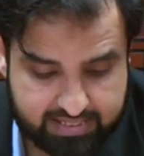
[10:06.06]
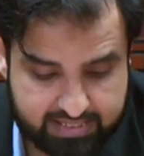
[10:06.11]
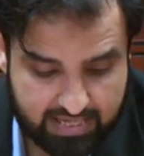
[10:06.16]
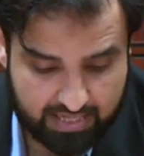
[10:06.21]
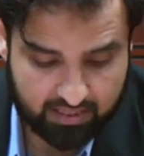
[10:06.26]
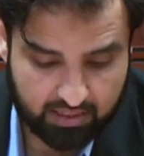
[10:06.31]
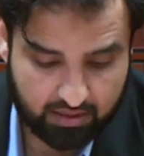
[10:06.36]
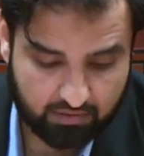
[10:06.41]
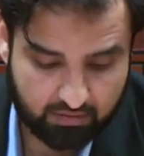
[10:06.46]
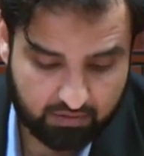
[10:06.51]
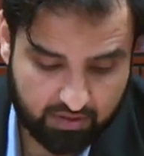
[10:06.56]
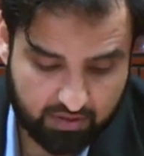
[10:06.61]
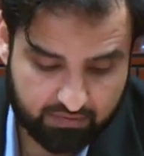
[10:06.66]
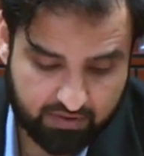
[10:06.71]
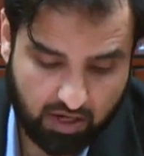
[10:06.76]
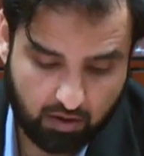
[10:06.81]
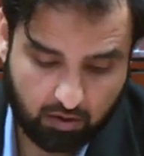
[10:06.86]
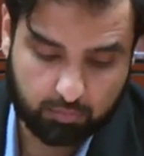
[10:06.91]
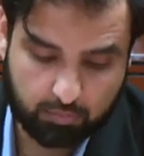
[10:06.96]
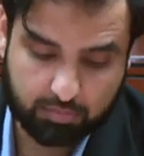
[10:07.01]
Second, that
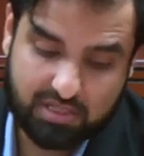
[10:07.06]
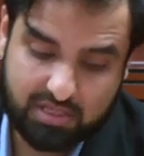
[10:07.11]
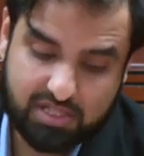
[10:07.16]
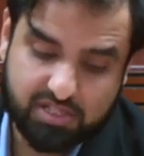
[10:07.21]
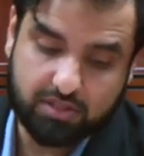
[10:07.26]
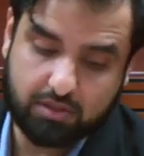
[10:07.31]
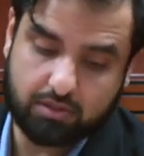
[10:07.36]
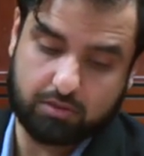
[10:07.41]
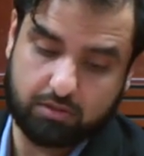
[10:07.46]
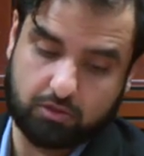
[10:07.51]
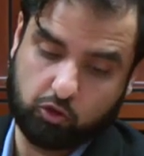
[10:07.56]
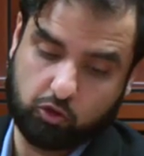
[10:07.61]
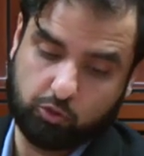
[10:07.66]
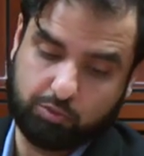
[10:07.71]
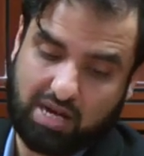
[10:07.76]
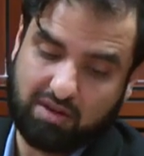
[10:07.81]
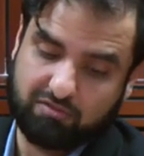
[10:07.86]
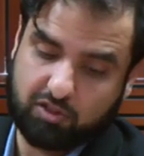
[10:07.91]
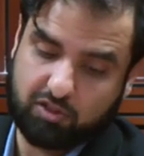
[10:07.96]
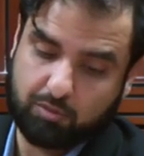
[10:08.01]
they are a political
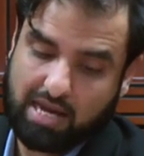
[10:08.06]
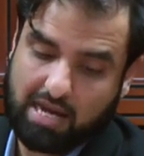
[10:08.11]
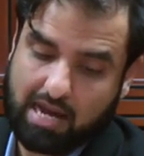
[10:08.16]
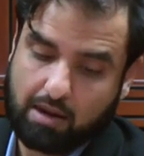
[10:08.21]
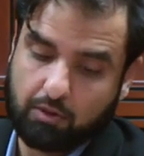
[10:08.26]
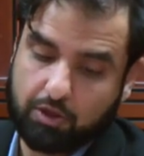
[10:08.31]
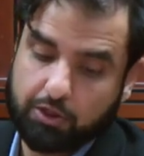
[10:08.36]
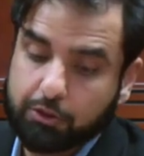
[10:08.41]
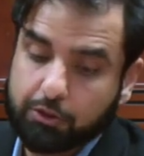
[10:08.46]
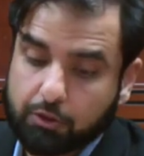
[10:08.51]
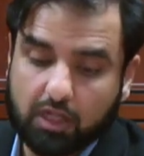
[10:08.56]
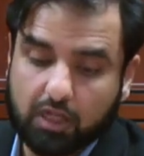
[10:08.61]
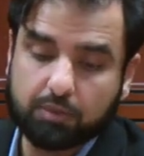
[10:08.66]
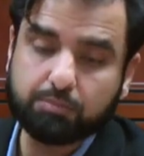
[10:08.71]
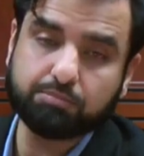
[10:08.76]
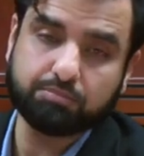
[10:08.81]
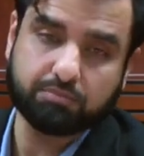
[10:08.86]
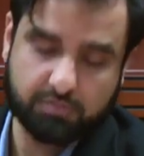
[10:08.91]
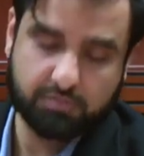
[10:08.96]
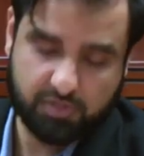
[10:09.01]
group after power,
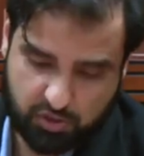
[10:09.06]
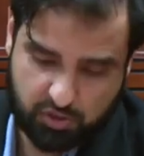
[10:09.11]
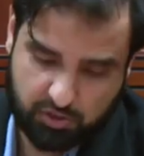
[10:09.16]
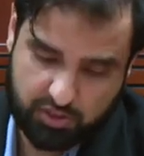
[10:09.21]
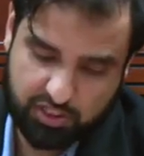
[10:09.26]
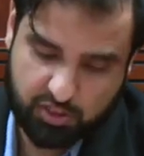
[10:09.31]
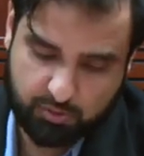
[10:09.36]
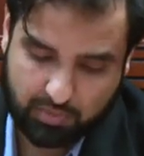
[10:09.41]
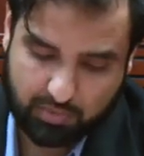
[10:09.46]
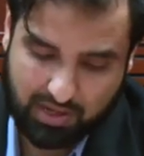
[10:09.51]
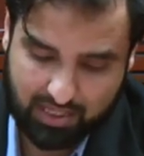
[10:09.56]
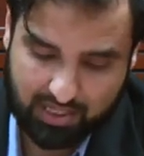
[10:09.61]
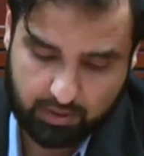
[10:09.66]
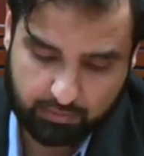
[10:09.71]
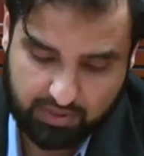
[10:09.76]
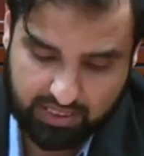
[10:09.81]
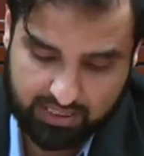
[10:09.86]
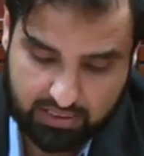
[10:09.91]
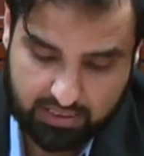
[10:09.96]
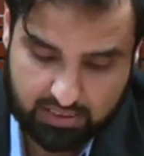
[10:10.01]
not
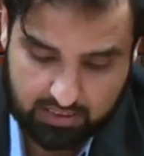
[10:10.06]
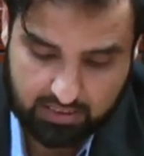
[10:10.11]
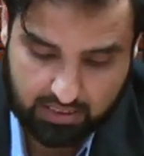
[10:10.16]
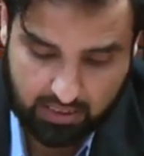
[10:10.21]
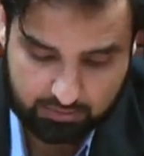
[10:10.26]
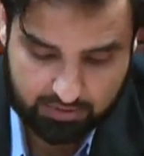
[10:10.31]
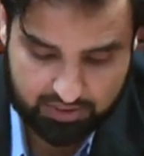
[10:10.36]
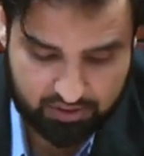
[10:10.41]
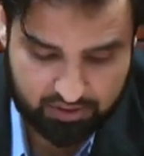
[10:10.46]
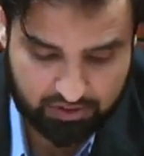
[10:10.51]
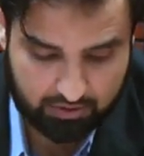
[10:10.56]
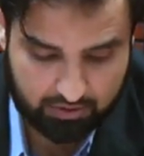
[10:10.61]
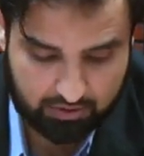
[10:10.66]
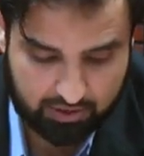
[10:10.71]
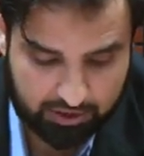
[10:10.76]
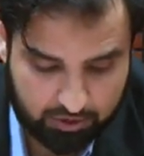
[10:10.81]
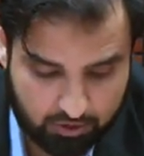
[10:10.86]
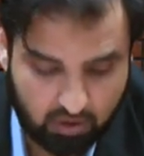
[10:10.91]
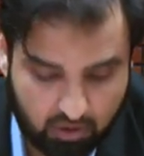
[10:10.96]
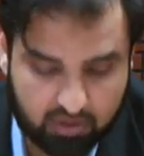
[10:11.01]
inspired by Islam, and
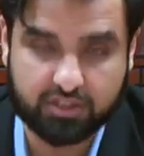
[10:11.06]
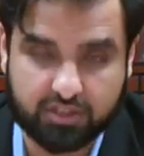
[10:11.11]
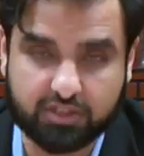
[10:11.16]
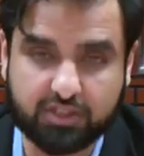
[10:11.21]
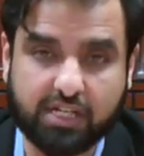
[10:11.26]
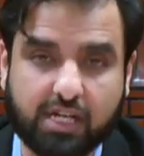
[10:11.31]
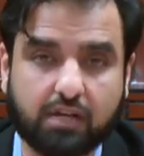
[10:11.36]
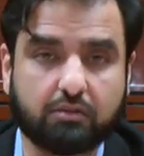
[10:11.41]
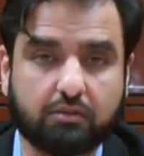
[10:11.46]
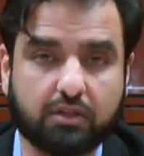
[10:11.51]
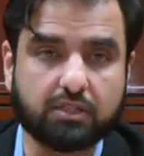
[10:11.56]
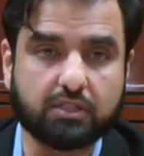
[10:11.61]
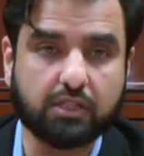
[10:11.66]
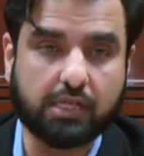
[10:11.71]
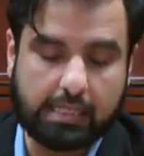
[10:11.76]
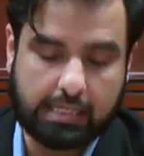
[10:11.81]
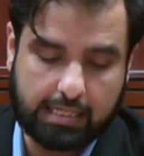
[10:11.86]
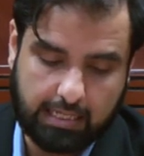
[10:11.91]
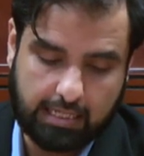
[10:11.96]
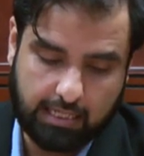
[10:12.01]
certainly not adherent
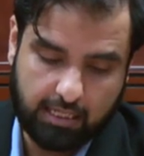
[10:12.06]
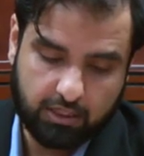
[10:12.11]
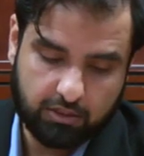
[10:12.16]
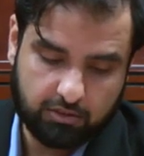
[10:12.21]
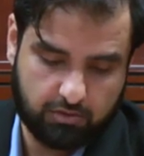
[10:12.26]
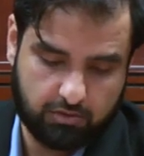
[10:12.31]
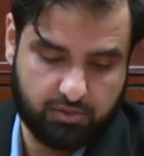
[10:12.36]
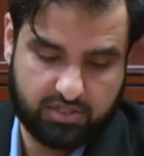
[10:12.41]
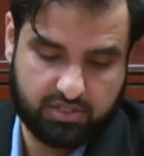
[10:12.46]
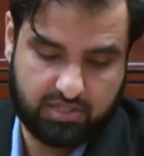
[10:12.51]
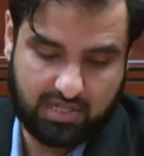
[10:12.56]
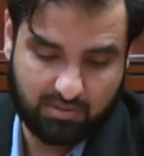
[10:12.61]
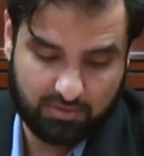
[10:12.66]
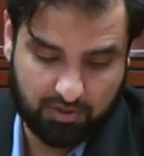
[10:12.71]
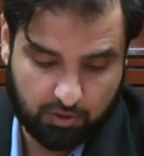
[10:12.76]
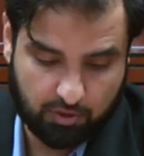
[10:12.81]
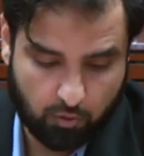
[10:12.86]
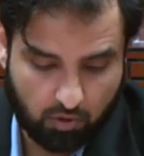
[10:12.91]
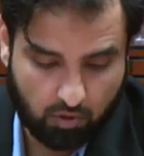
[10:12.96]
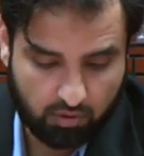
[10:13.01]
to
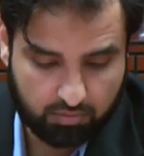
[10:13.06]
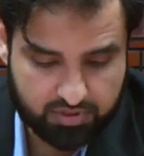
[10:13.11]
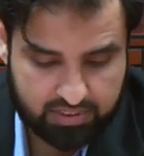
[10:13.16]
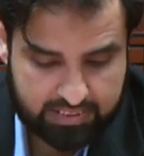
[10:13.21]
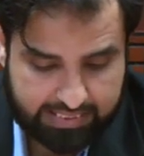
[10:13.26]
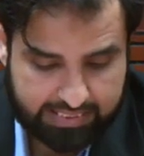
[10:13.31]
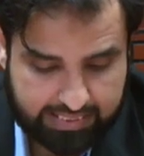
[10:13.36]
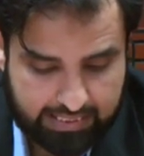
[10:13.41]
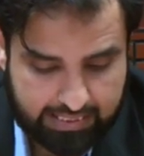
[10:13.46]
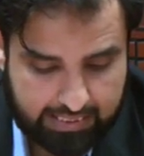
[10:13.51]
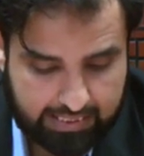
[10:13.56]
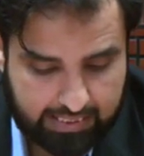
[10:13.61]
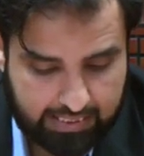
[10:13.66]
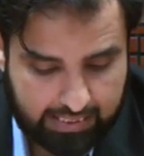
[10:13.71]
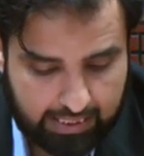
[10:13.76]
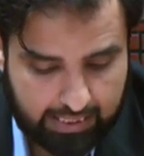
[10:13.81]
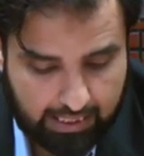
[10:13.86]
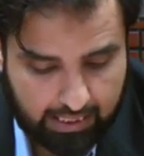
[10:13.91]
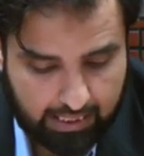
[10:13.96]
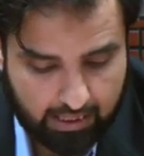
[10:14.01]
Islamic norms.
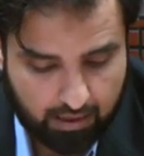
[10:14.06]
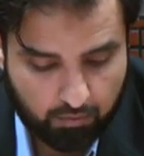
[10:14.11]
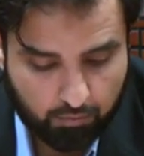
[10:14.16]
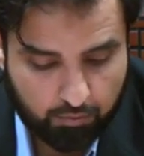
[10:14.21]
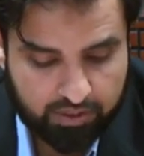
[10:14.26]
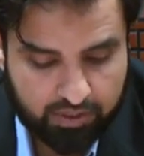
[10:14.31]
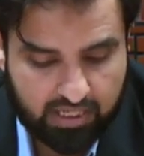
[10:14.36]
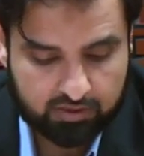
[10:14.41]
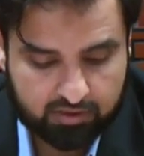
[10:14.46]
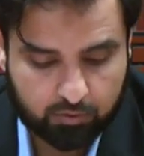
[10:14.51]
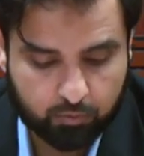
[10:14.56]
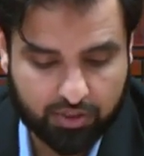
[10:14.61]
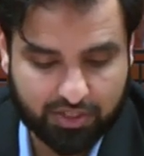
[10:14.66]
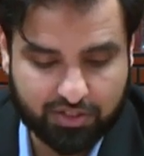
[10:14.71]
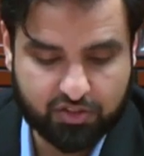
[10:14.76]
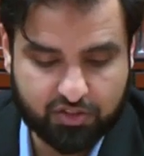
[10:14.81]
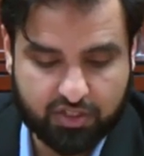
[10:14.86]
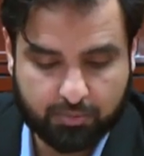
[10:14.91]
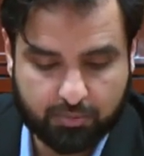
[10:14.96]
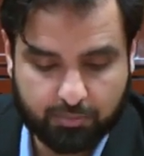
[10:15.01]
In other
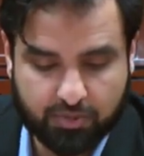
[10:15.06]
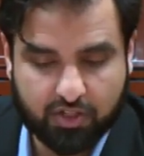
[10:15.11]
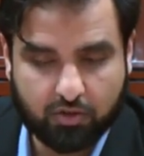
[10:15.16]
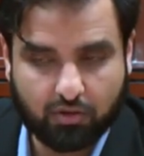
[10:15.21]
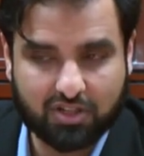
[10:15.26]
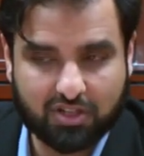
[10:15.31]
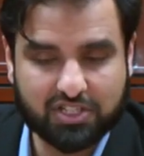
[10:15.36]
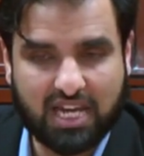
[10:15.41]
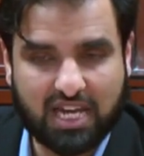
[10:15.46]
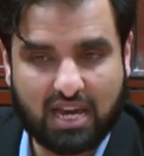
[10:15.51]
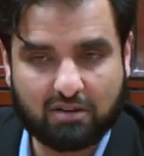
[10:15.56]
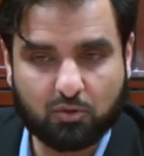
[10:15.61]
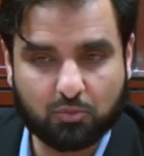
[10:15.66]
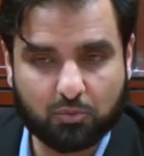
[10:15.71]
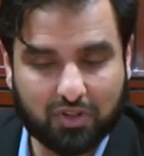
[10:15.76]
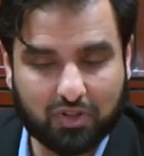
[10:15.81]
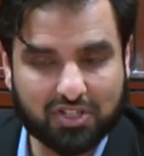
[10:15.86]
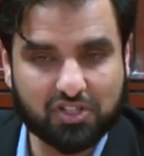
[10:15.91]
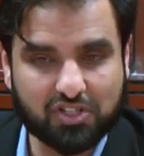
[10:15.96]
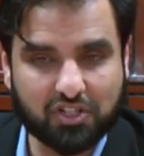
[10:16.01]
words, that because they have a
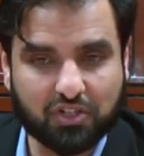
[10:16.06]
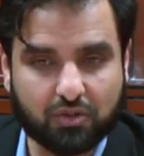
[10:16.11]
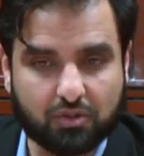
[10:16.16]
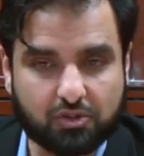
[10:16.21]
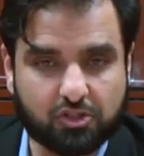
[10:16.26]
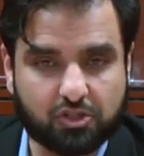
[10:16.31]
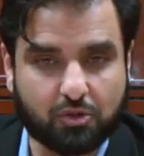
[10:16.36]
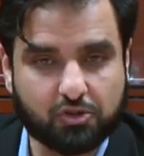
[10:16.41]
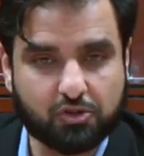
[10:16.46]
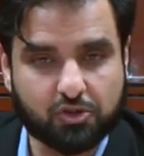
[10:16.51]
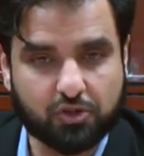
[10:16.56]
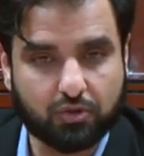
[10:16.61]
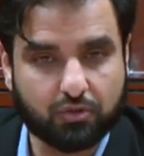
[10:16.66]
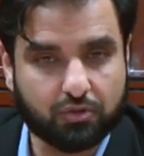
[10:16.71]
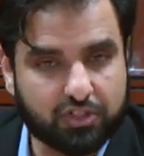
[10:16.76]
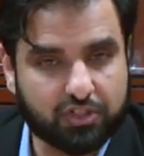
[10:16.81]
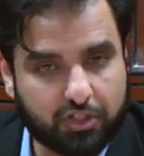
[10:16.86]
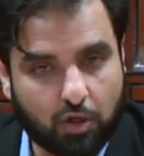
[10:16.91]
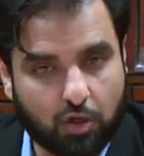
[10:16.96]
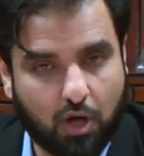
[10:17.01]
political,
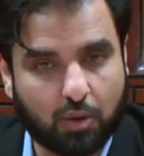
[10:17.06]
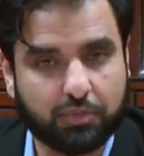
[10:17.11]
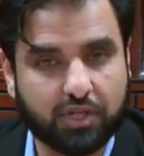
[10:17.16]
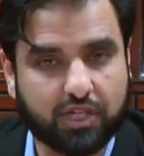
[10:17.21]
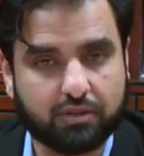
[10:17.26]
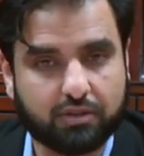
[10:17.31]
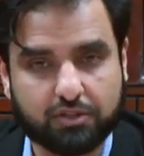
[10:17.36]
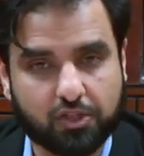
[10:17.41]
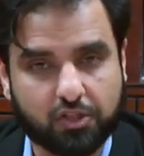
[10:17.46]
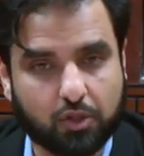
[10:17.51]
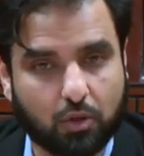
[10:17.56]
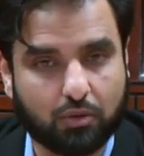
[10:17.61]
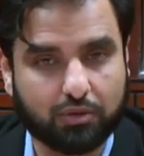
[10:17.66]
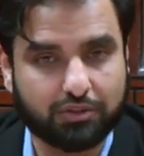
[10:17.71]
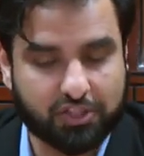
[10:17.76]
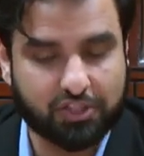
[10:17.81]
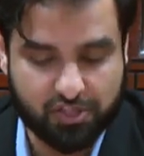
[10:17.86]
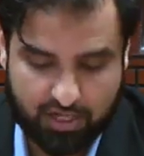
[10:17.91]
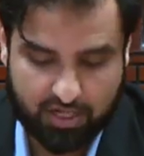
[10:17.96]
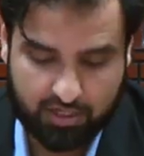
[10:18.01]
social, economic, and so
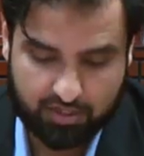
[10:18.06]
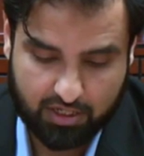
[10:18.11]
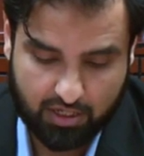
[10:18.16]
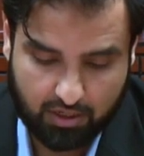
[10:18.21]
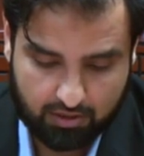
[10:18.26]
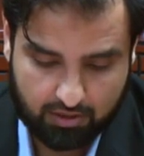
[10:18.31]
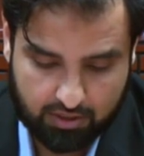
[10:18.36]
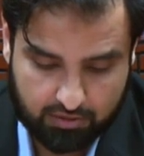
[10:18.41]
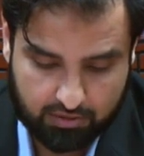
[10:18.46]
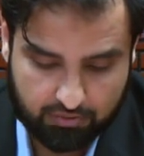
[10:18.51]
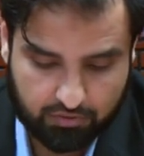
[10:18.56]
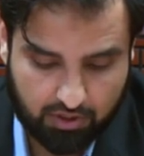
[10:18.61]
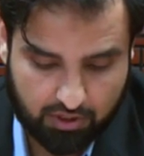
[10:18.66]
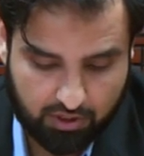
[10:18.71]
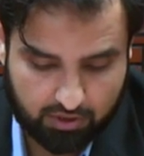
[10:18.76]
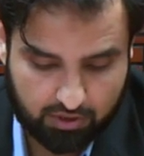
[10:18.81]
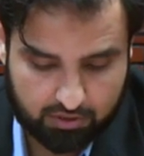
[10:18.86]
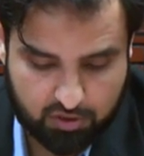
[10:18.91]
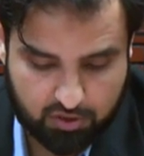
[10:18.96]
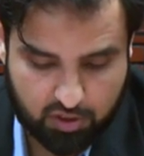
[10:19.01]
on agenda,
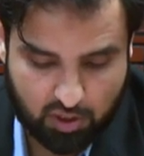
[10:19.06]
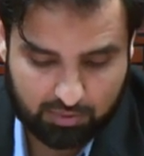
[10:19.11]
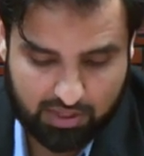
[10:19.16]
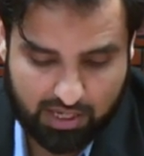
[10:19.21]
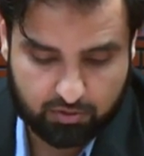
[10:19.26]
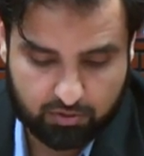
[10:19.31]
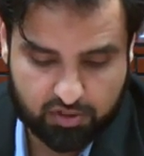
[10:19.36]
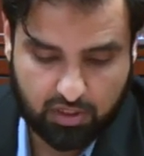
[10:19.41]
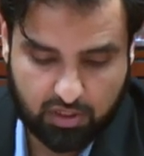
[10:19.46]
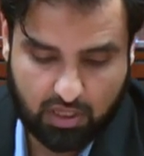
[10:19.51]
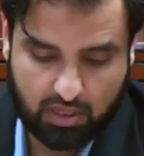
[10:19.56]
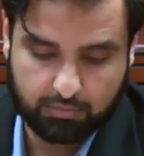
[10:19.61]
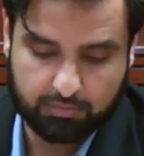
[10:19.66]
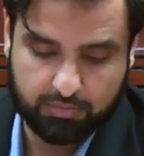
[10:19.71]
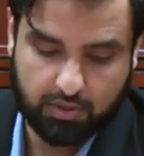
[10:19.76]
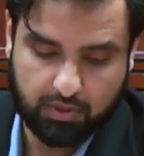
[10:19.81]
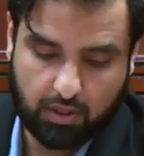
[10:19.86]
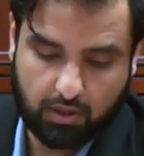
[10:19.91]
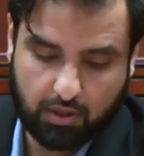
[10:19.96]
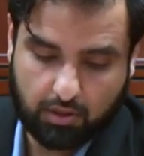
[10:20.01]
they somehow Islam